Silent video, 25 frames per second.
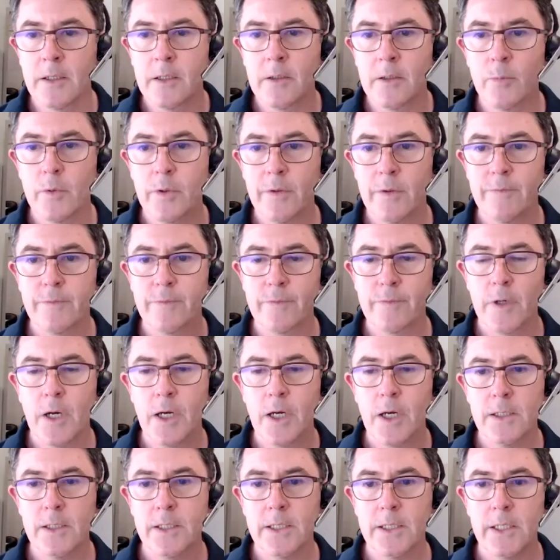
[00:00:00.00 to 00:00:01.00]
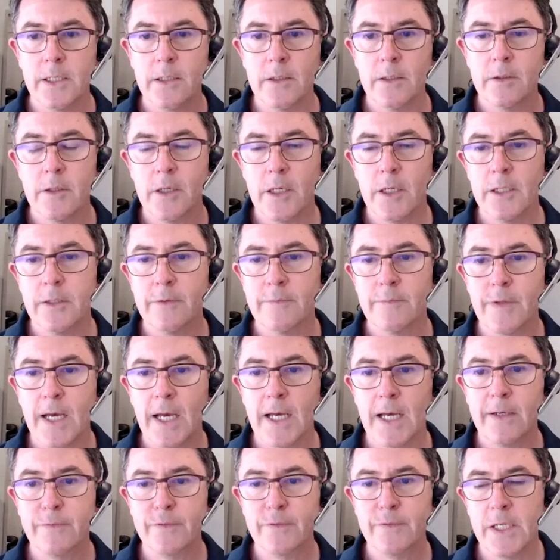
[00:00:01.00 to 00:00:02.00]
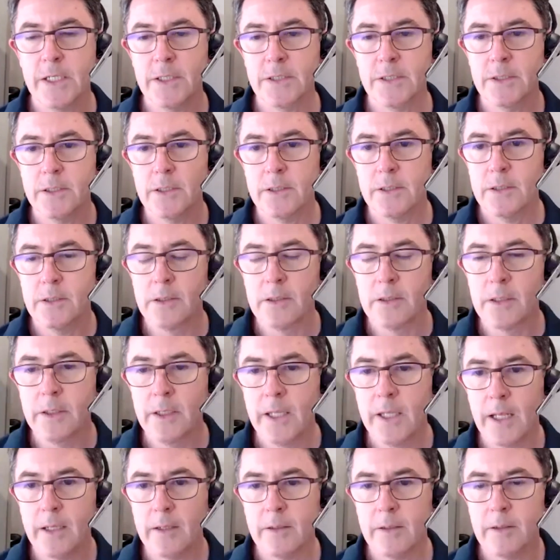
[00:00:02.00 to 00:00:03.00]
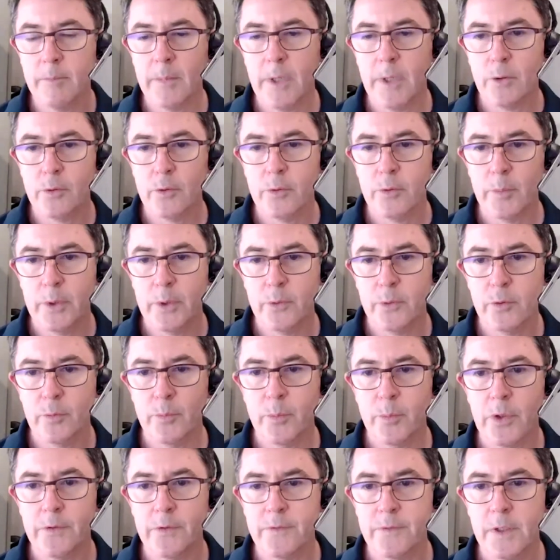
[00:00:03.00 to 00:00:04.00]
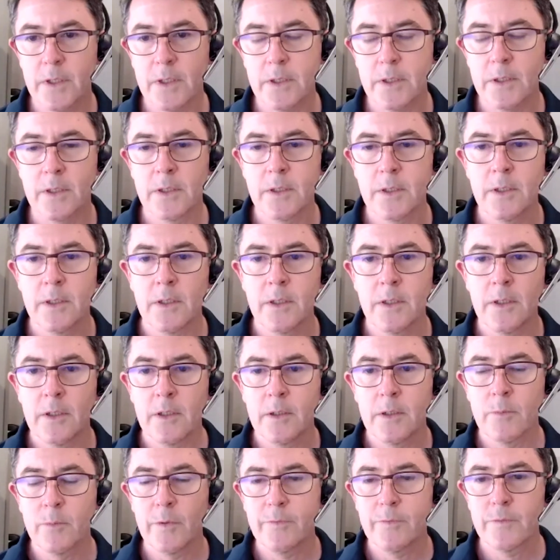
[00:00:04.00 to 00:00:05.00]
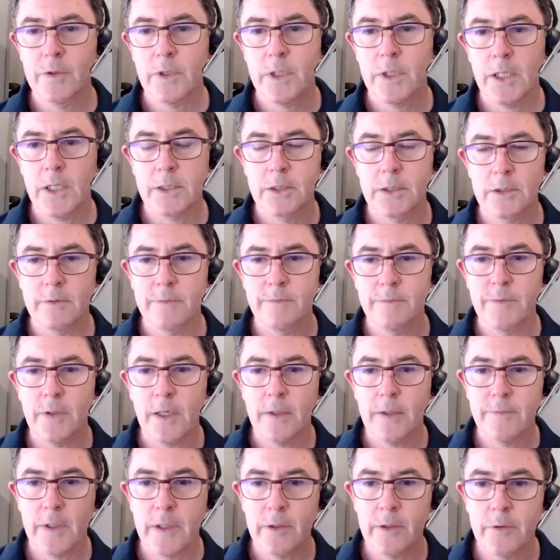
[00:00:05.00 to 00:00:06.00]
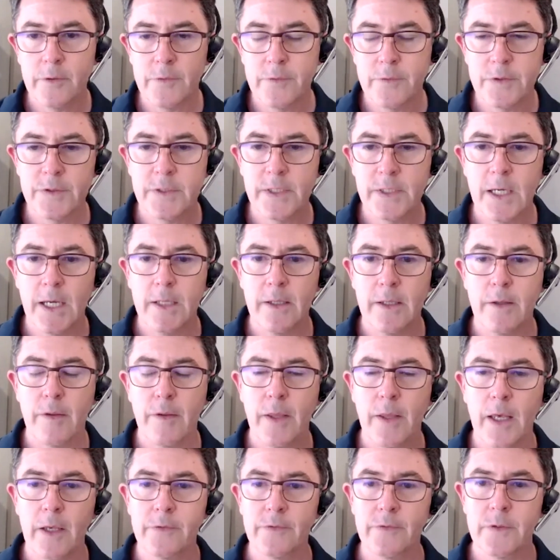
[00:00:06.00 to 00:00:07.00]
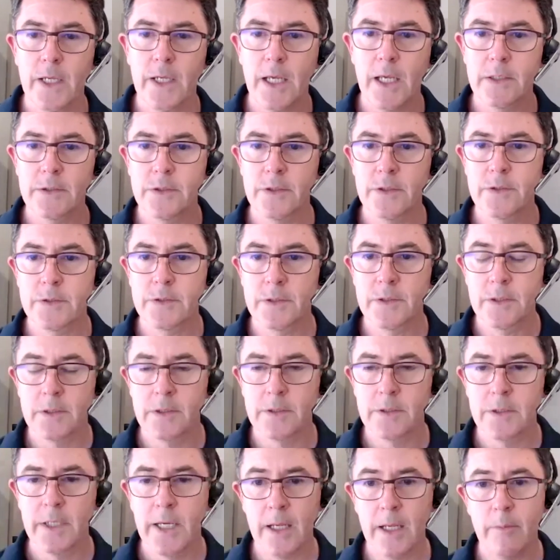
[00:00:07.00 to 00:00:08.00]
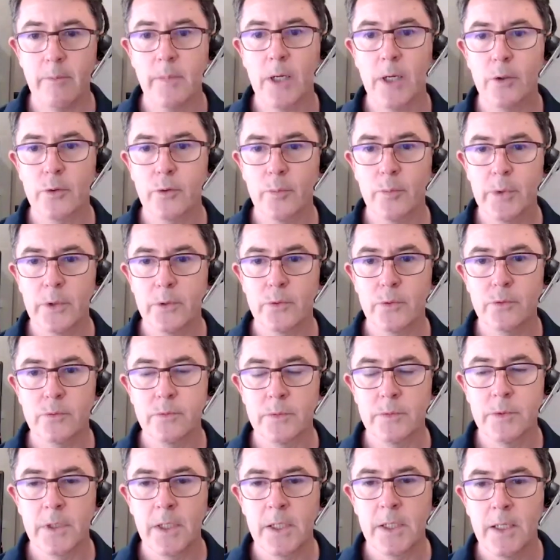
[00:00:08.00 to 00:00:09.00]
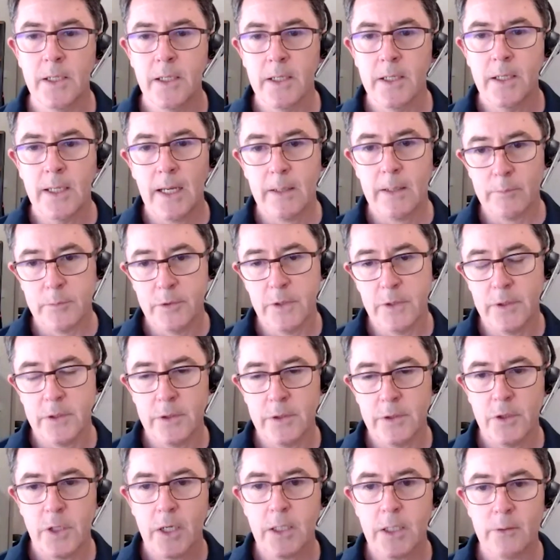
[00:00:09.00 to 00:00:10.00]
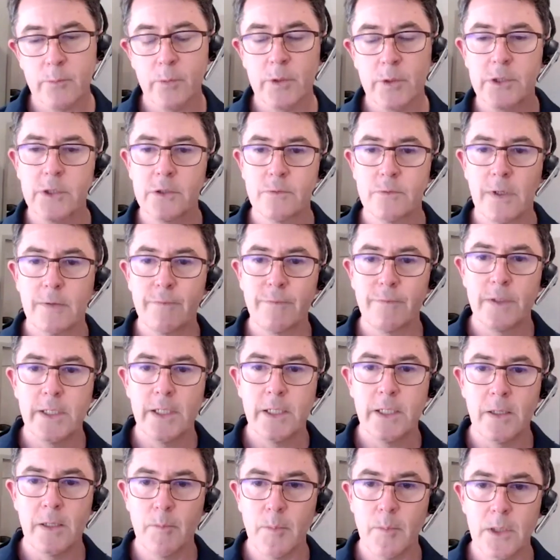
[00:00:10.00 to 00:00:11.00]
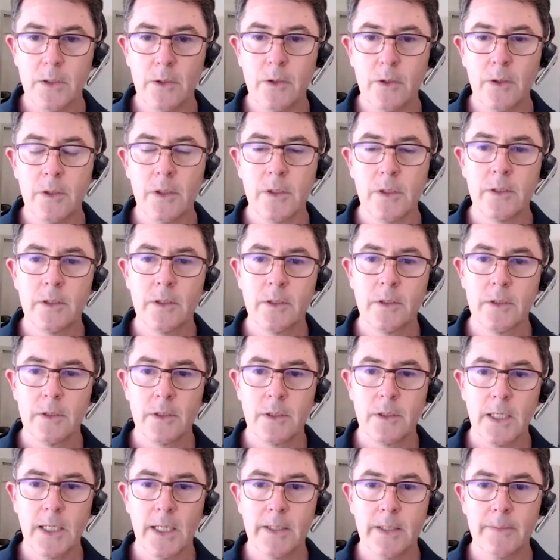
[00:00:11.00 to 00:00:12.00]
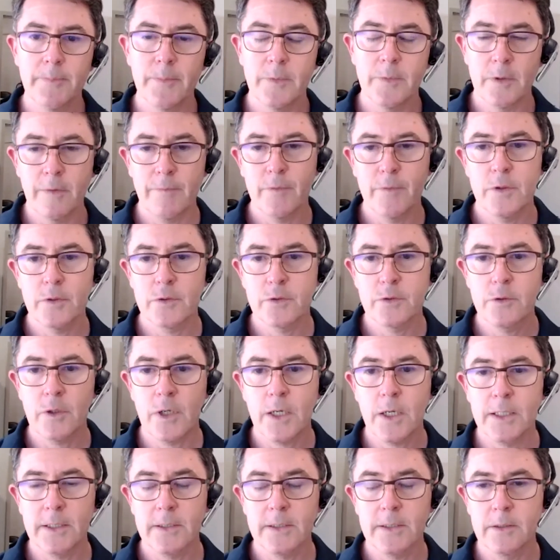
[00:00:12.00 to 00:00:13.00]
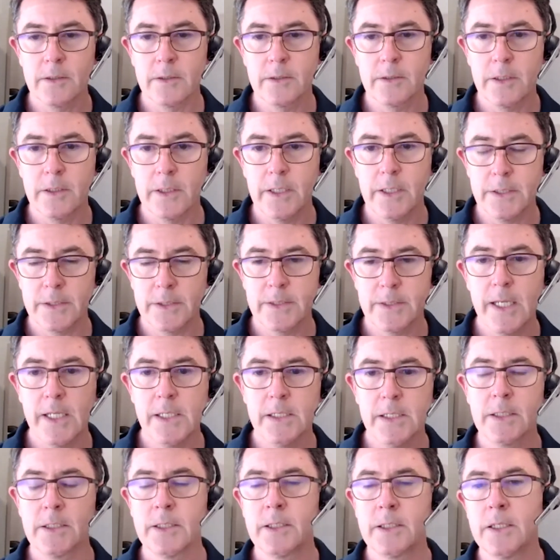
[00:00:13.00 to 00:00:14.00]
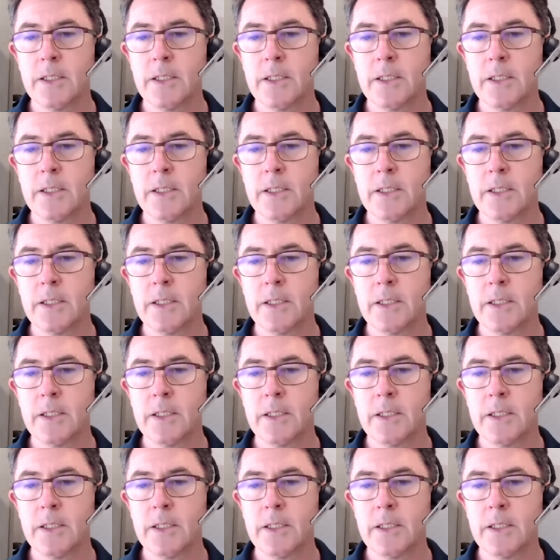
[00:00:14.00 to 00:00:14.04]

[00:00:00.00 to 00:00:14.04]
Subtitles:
we've only kind of half tested that Mulga Bill deposit. We've got 568,000 ounces at Mulga Bill up to the dike, which is roughly in the middle of the strike extent.